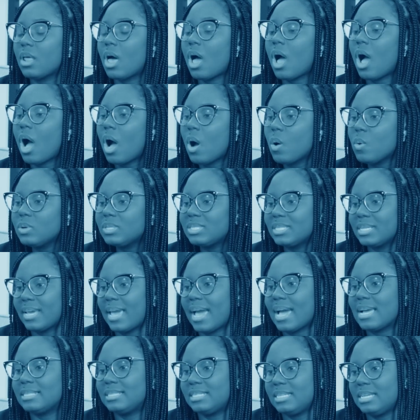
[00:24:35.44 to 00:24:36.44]
how to
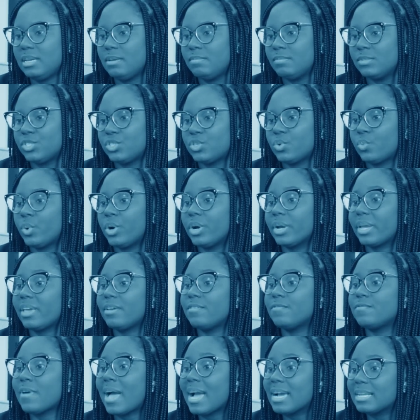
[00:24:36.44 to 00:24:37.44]
get teams to work
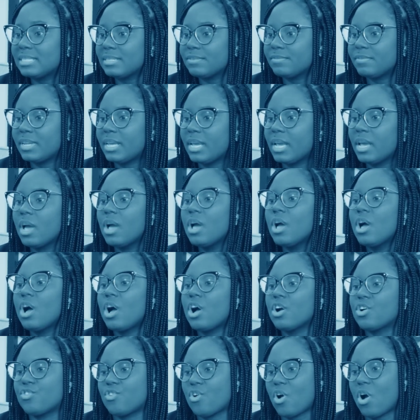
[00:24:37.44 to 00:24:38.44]
effectively
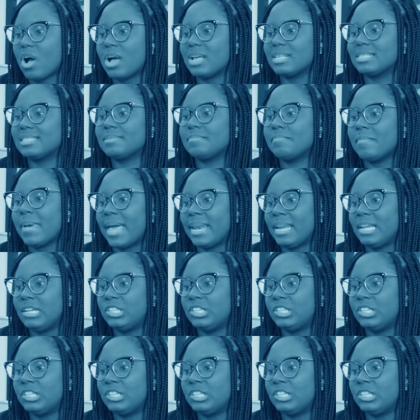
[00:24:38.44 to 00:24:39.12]
across many